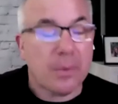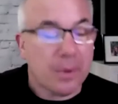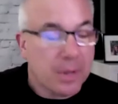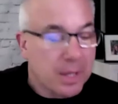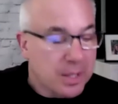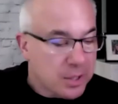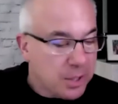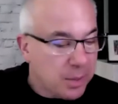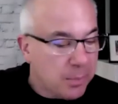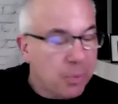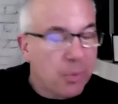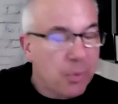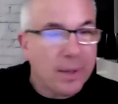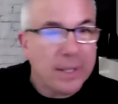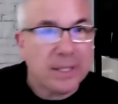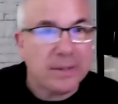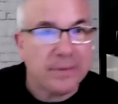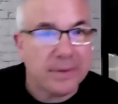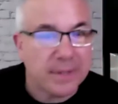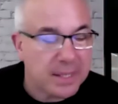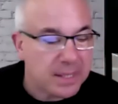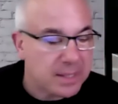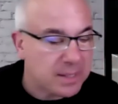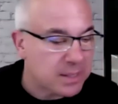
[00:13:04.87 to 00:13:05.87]
So the point
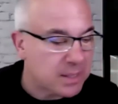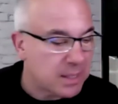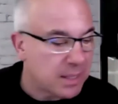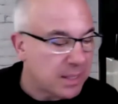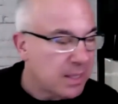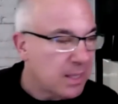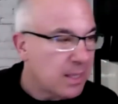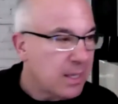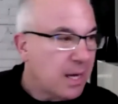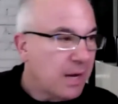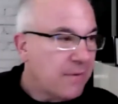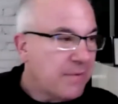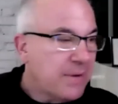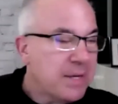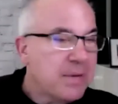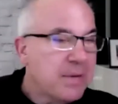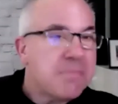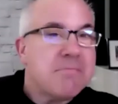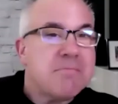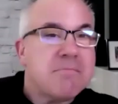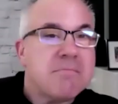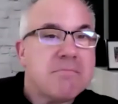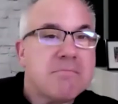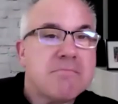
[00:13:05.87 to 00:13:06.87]
of it is, I've had
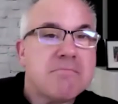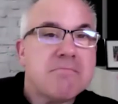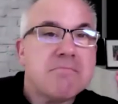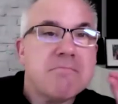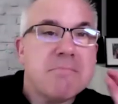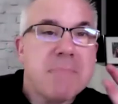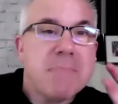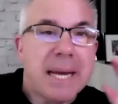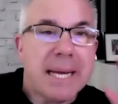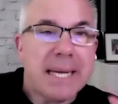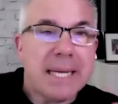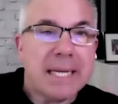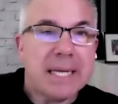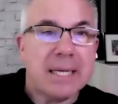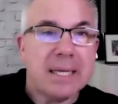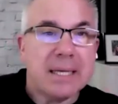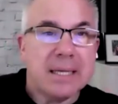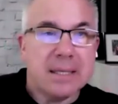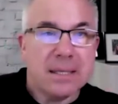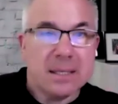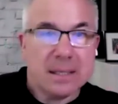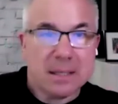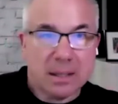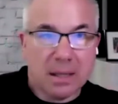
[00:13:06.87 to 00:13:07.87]
many
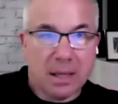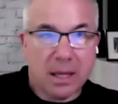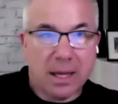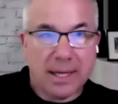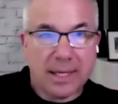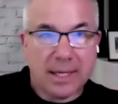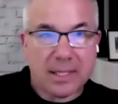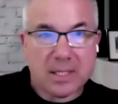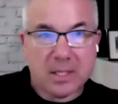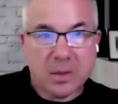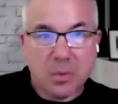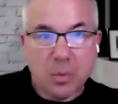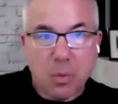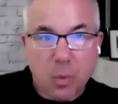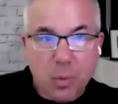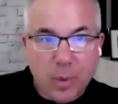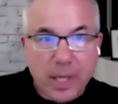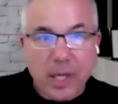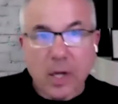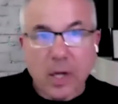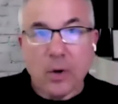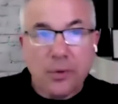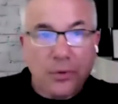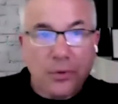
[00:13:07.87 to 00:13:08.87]
clients that when
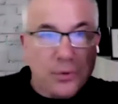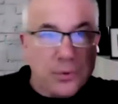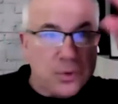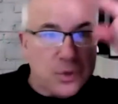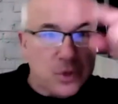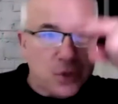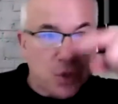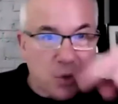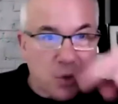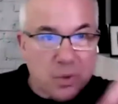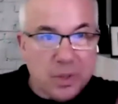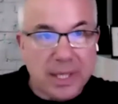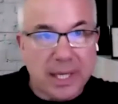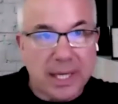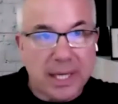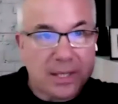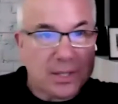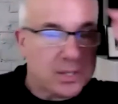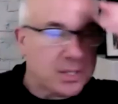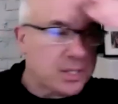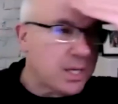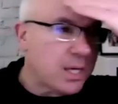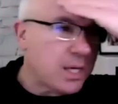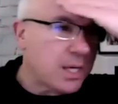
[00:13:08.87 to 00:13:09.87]
we go through and do the
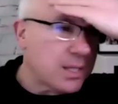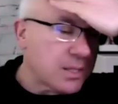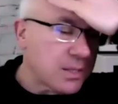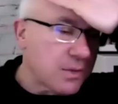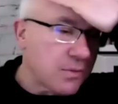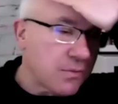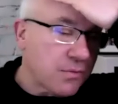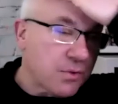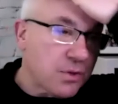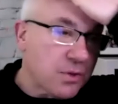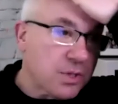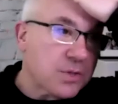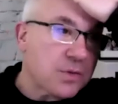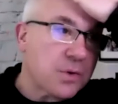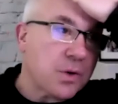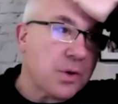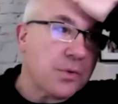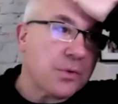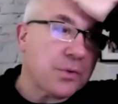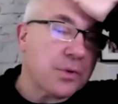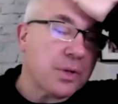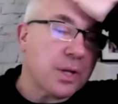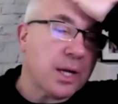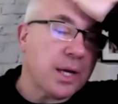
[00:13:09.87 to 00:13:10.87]
exercise, first of all,
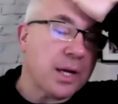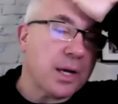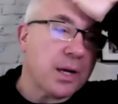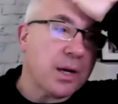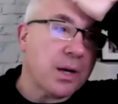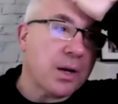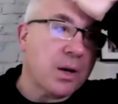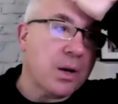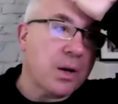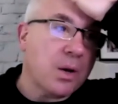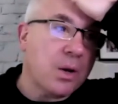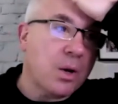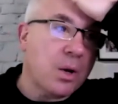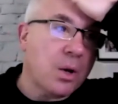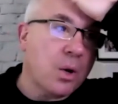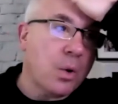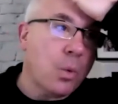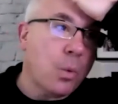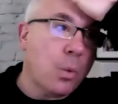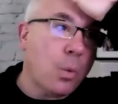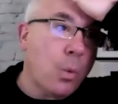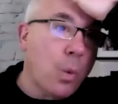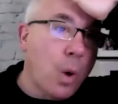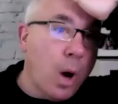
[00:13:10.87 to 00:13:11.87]
they're like,
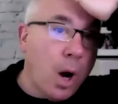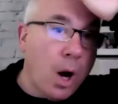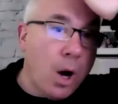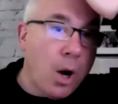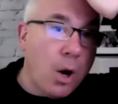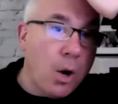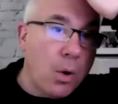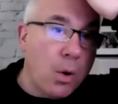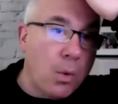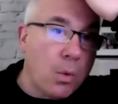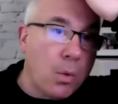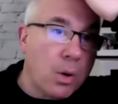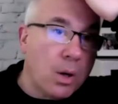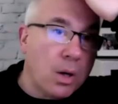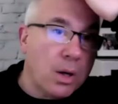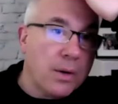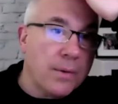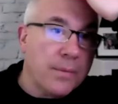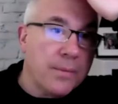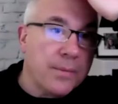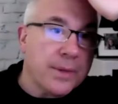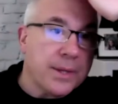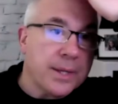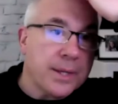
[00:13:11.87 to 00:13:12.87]
"Whoa!"
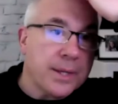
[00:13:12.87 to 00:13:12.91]
Yeah.